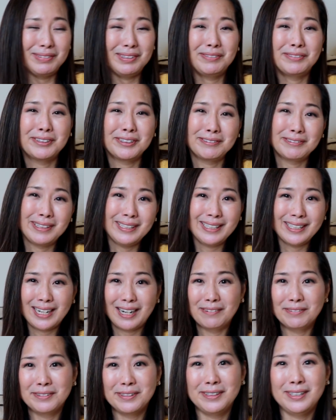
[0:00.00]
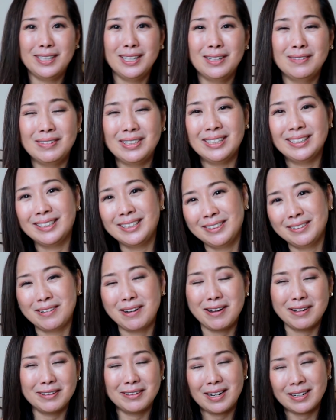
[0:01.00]
Before running after them and, you know,
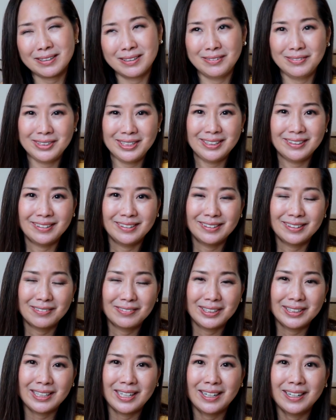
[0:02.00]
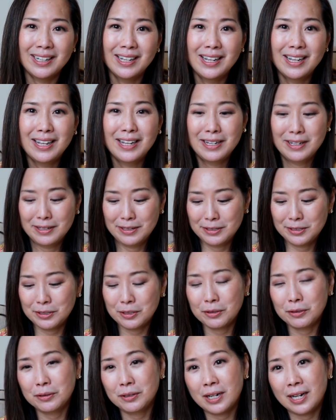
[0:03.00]
all their activities and stuff like that. So
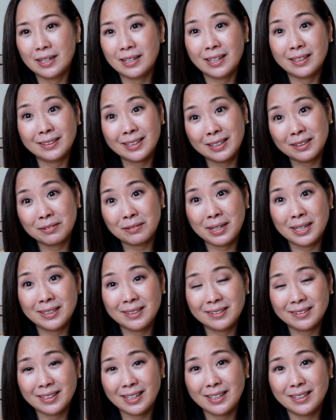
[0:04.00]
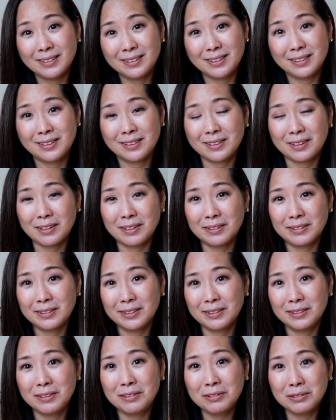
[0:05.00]
that's why I decided to start
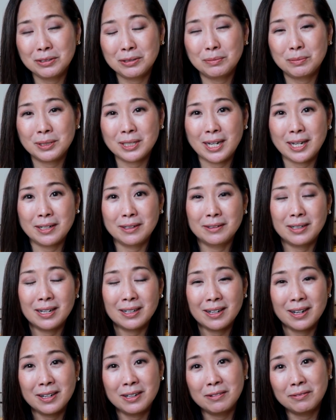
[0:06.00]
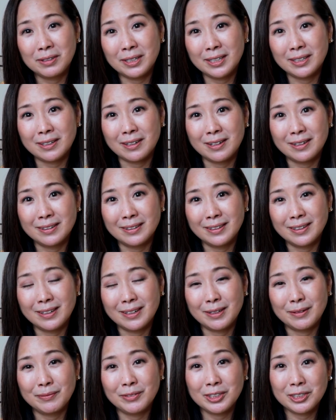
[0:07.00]
this YouTube channel, kind of like on the
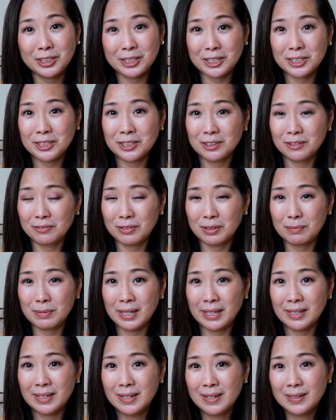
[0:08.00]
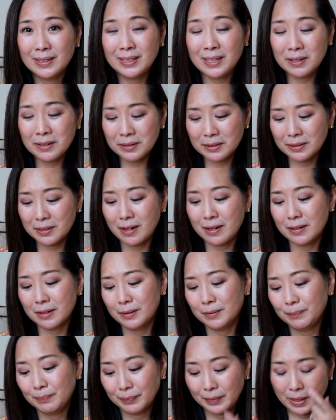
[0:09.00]
suggestion from my younger
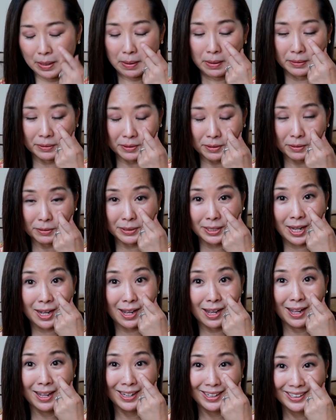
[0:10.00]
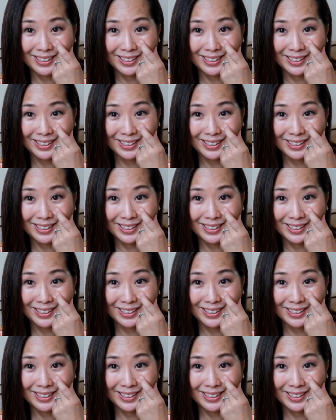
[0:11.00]
daughter. So yeah.